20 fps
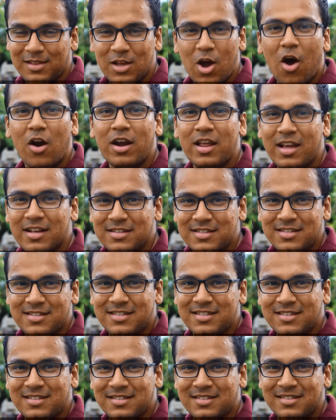The audience,
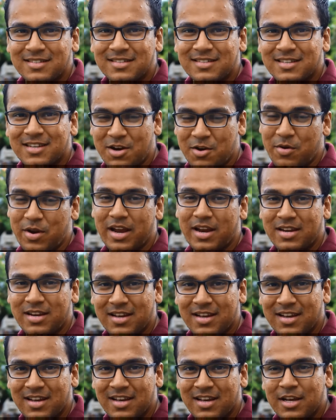correct?
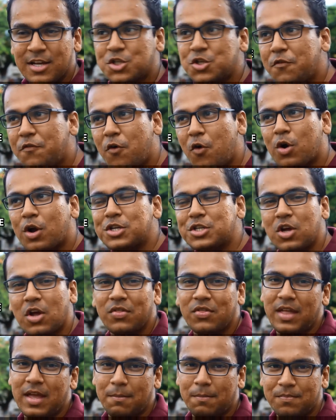So focus
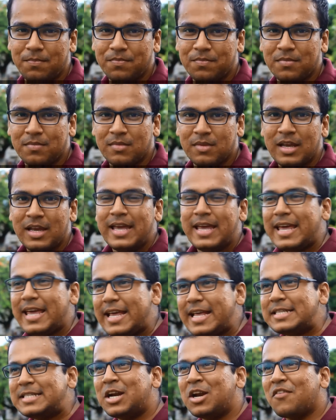on them.
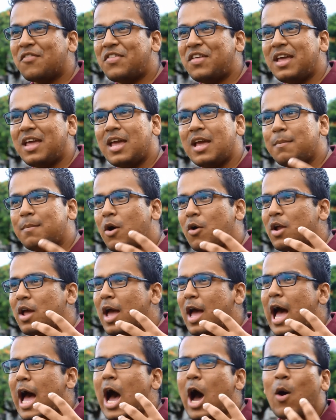Instead of thinking about
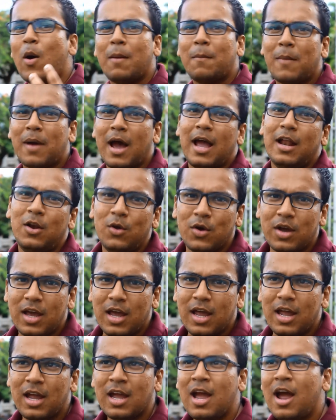how am I
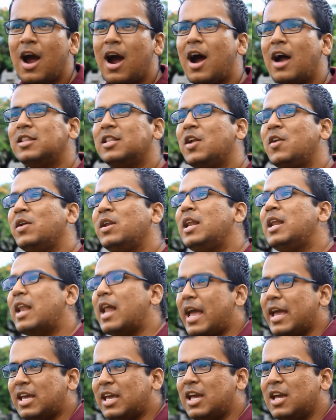looking, are they really
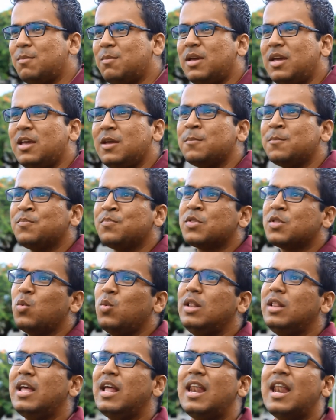liking me,
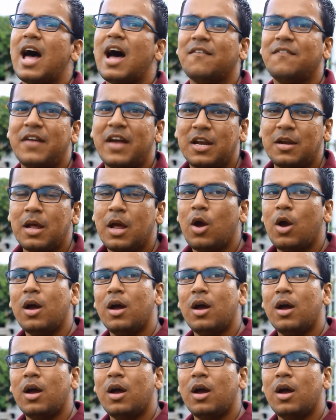will they laugh at,